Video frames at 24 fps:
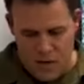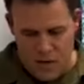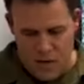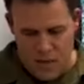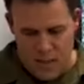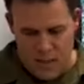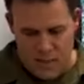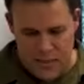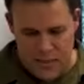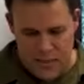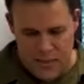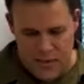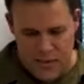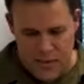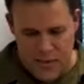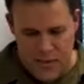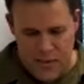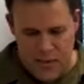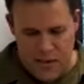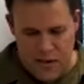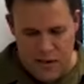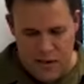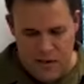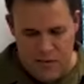Gaza.
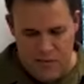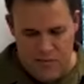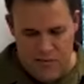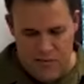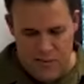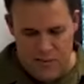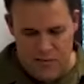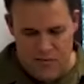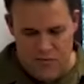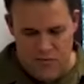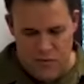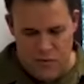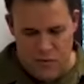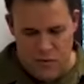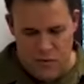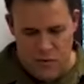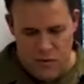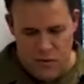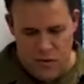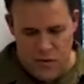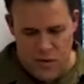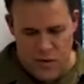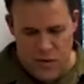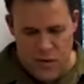I'll fast
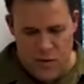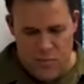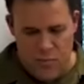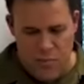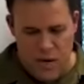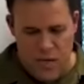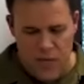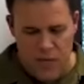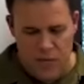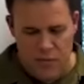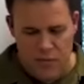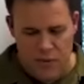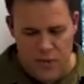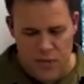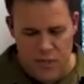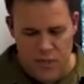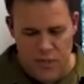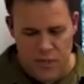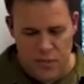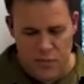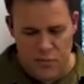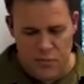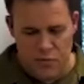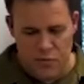forward. By the way,
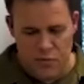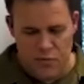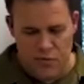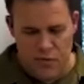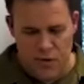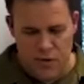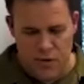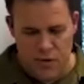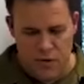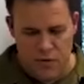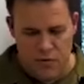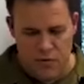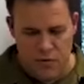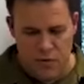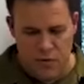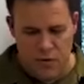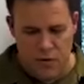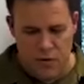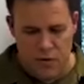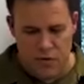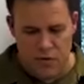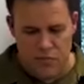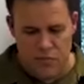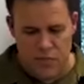this movie, we're
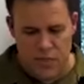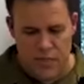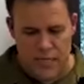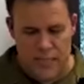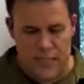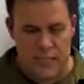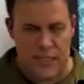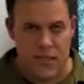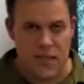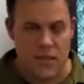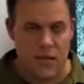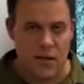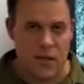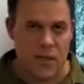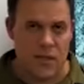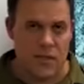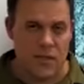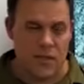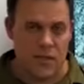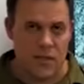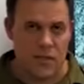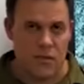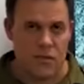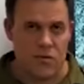going to release it,
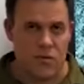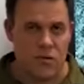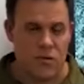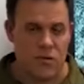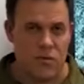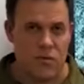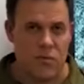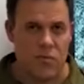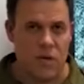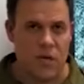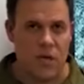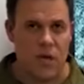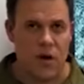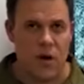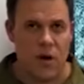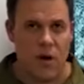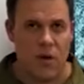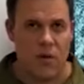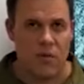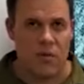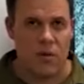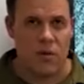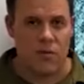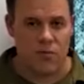it's going to be
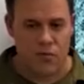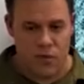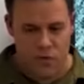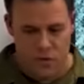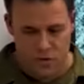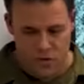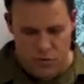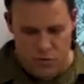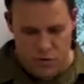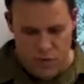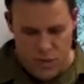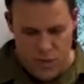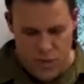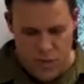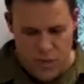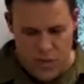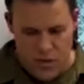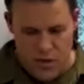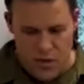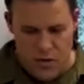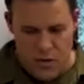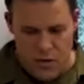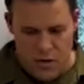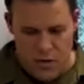on the Twitter,
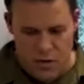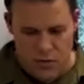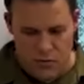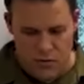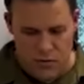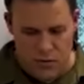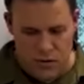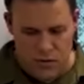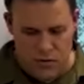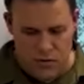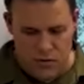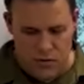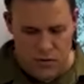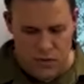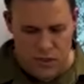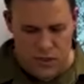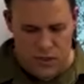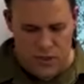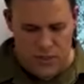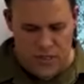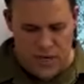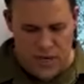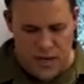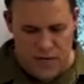on our Twitter
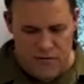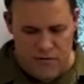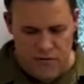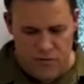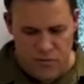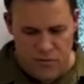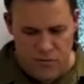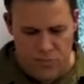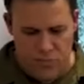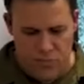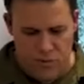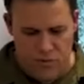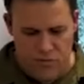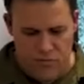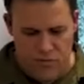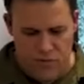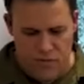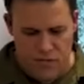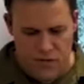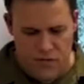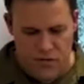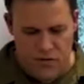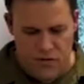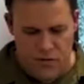just after we
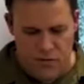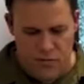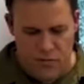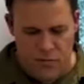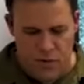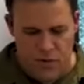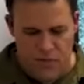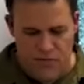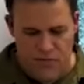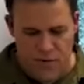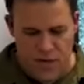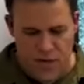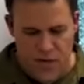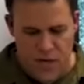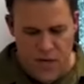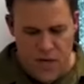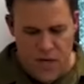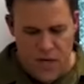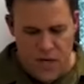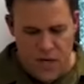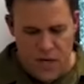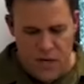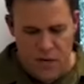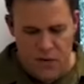finish this briefing,
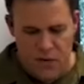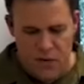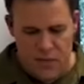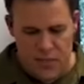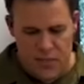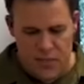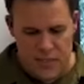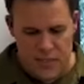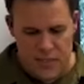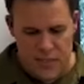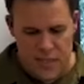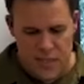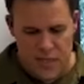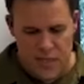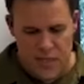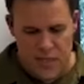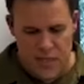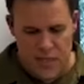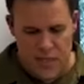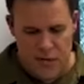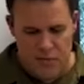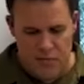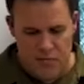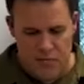and you can see
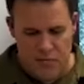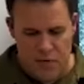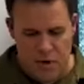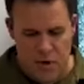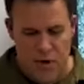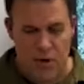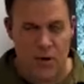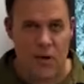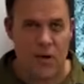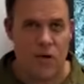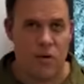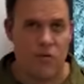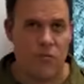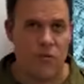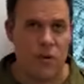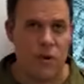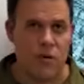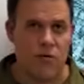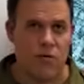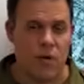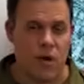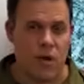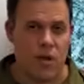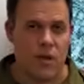and run and
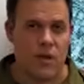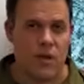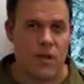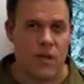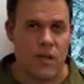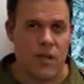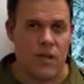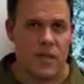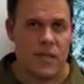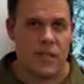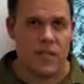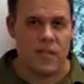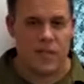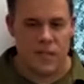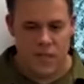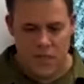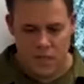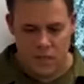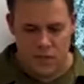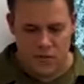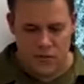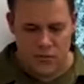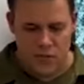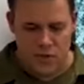rerun this
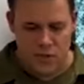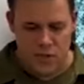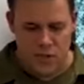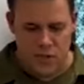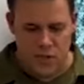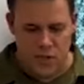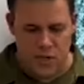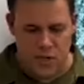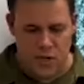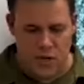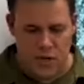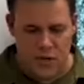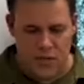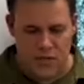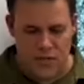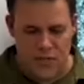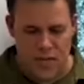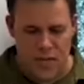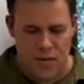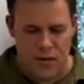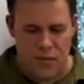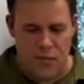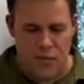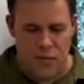illustration and
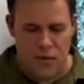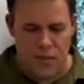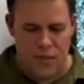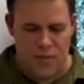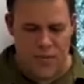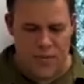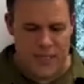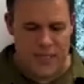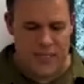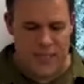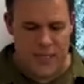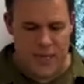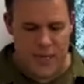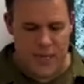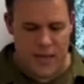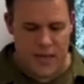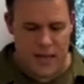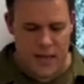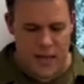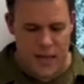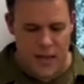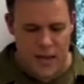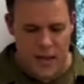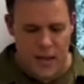understand what
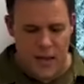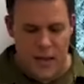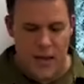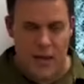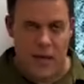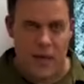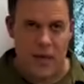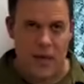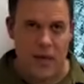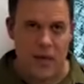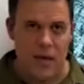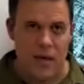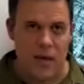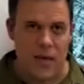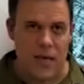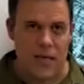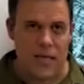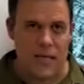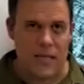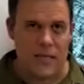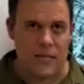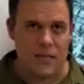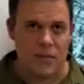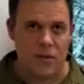exactly
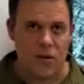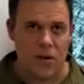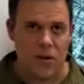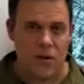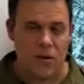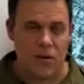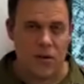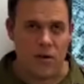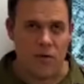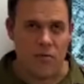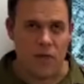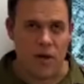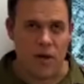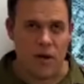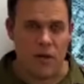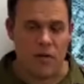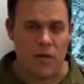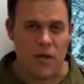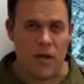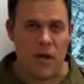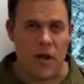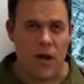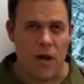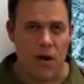is on the
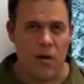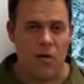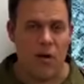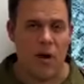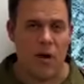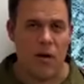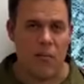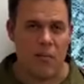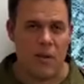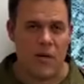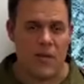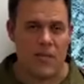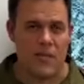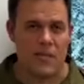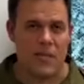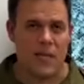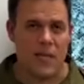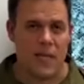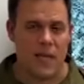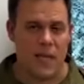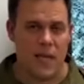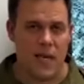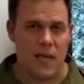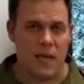ground and how Hamas
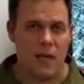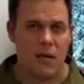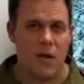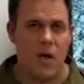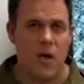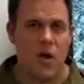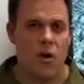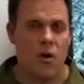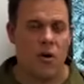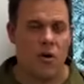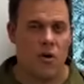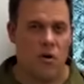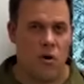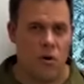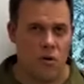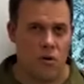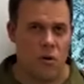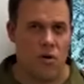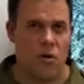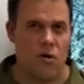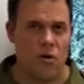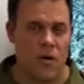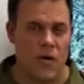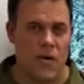again
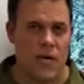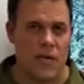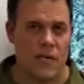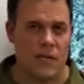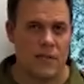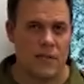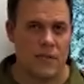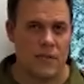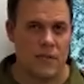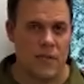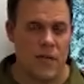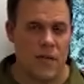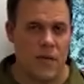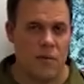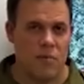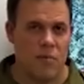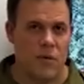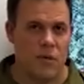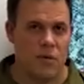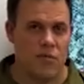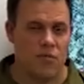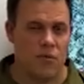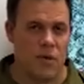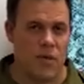co-locates
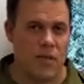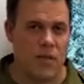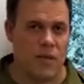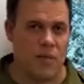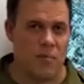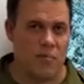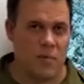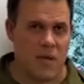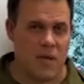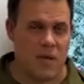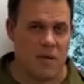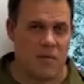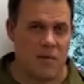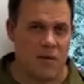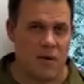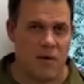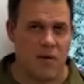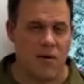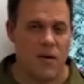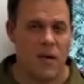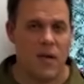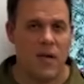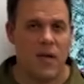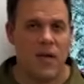between the
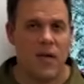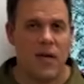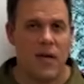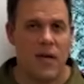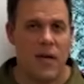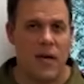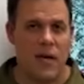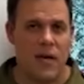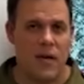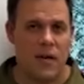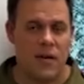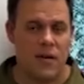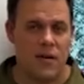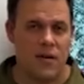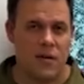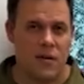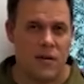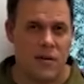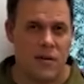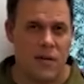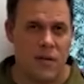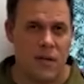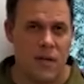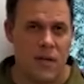military and
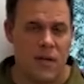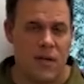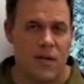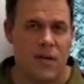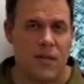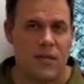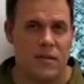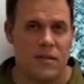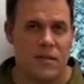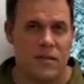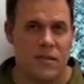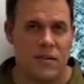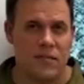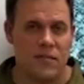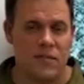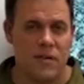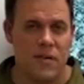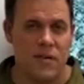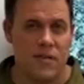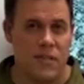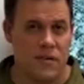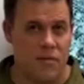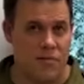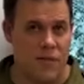the
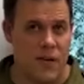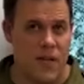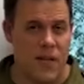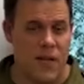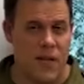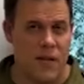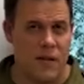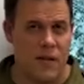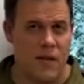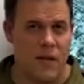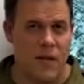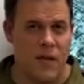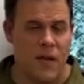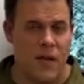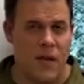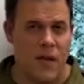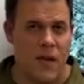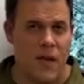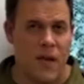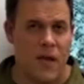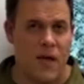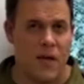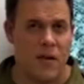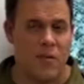civilian,
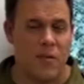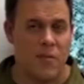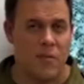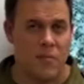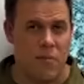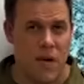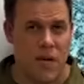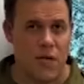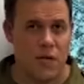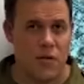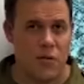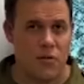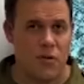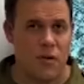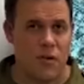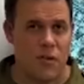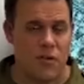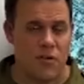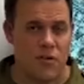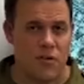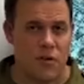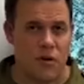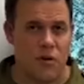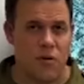and by doing
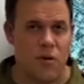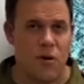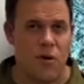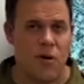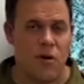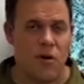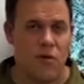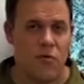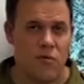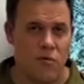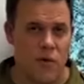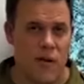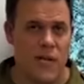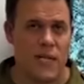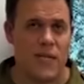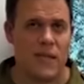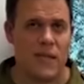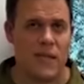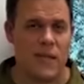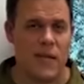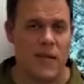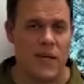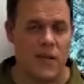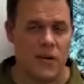so
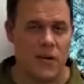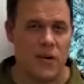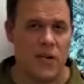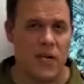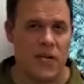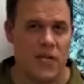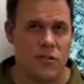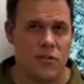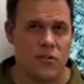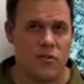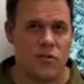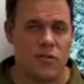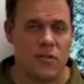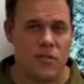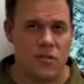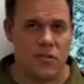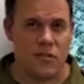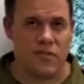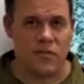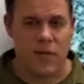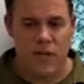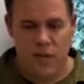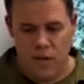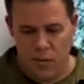greatly endangers the
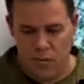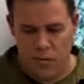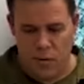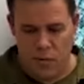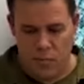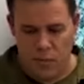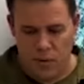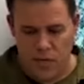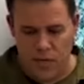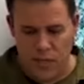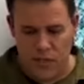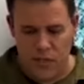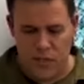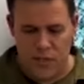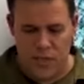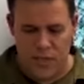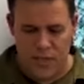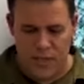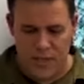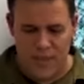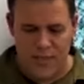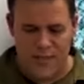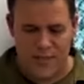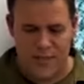civilian population,
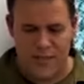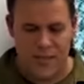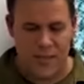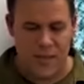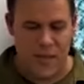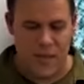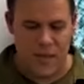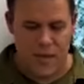in this